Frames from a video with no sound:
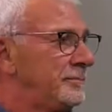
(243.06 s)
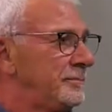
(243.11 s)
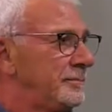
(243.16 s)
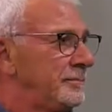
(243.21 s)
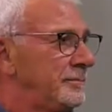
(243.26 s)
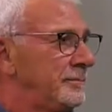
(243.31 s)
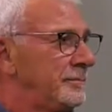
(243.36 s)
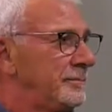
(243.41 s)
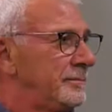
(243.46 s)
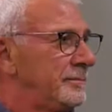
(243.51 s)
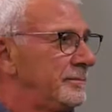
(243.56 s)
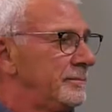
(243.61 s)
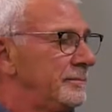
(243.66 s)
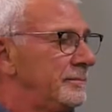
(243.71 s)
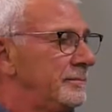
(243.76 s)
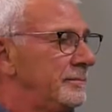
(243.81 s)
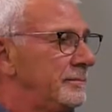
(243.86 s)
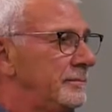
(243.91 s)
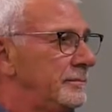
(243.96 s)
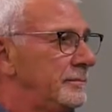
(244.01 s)

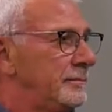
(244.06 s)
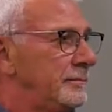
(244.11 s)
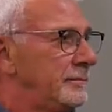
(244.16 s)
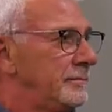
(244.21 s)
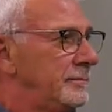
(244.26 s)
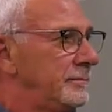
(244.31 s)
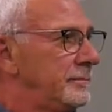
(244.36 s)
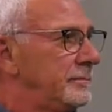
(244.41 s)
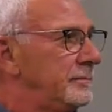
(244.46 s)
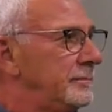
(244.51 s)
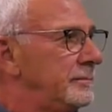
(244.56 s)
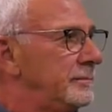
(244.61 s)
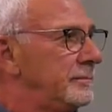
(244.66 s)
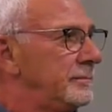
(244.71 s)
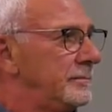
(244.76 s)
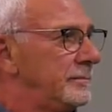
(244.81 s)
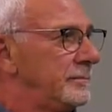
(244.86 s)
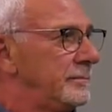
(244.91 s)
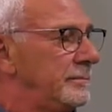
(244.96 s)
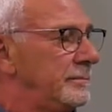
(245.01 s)

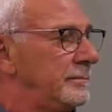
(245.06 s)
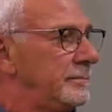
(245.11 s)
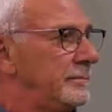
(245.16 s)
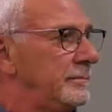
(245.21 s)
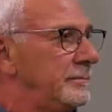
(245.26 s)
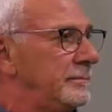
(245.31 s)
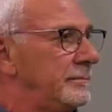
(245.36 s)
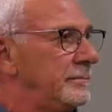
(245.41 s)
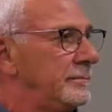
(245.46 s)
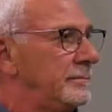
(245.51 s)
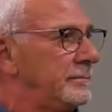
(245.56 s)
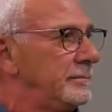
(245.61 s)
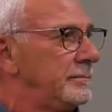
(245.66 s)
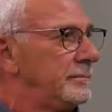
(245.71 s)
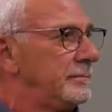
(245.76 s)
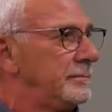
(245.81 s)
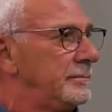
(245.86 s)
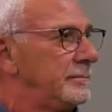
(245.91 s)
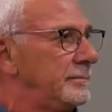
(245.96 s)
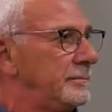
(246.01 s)

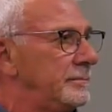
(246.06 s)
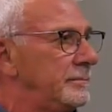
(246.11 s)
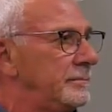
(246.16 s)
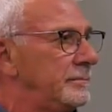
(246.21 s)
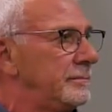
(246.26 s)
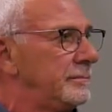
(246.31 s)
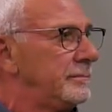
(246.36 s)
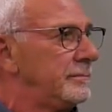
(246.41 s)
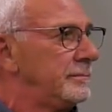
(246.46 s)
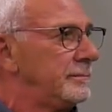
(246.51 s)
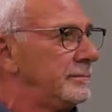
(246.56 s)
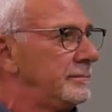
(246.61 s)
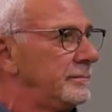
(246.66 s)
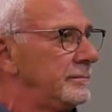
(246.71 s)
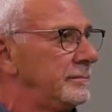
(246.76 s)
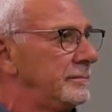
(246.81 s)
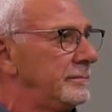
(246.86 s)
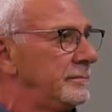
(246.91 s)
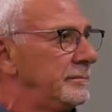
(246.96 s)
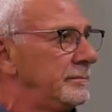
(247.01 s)

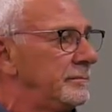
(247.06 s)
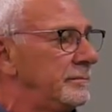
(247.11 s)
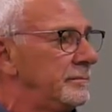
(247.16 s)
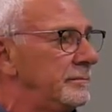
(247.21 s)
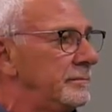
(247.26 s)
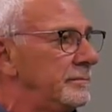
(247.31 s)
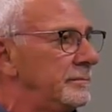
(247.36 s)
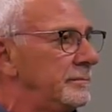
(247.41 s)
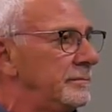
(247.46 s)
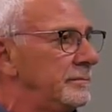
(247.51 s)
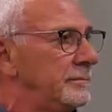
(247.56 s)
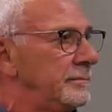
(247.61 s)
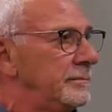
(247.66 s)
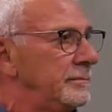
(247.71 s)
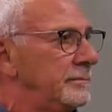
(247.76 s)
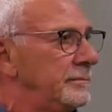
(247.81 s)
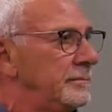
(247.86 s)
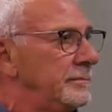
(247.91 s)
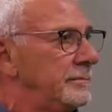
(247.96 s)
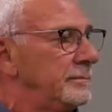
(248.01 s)

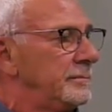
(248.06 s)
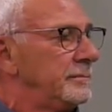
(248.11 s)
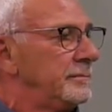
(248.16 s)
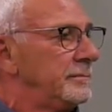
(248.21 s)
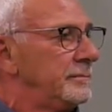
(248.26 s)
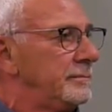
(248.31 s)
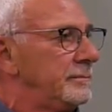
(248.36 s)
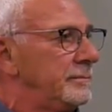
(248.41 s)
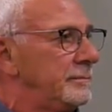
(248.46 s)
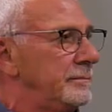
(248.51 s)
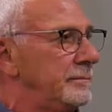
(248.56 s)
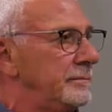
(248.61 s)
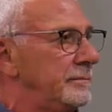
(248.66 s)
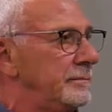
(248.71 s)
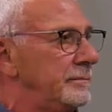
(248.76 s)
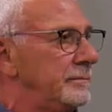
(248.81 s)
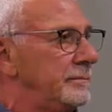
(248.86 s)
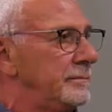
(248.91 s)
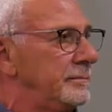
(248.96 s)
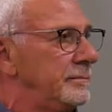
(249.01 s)

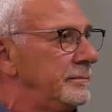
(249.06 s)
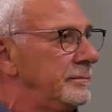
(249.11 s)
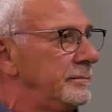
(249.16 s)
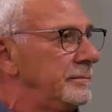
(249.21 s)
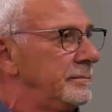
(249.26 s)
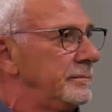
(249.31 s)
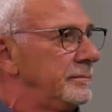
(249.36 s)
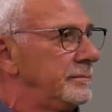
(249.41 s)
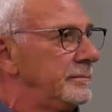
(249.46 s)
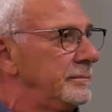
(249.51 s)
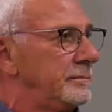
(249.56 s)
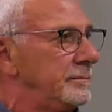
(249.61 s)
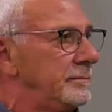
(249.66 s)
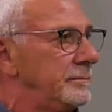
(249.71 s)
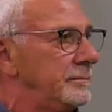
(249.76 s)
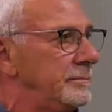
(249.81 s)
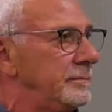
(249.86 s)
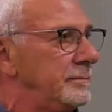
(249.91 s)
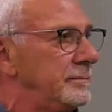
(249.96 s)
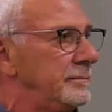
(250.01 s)

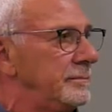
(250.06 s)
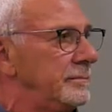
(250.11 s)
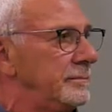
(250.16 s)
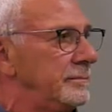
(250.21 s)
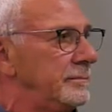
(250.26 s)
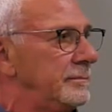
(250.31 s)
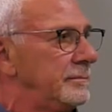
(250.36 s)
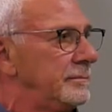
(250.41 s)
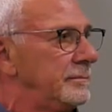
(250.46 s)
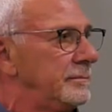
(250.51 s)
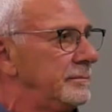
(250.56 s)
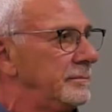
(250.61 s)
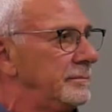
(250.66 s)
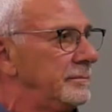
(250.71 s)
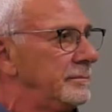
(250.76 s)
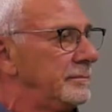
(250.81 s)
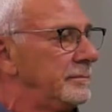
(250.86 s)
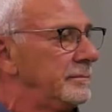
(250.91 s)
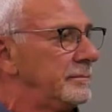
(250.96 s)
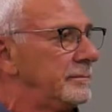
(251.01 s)
No words are spoken by the person on screen.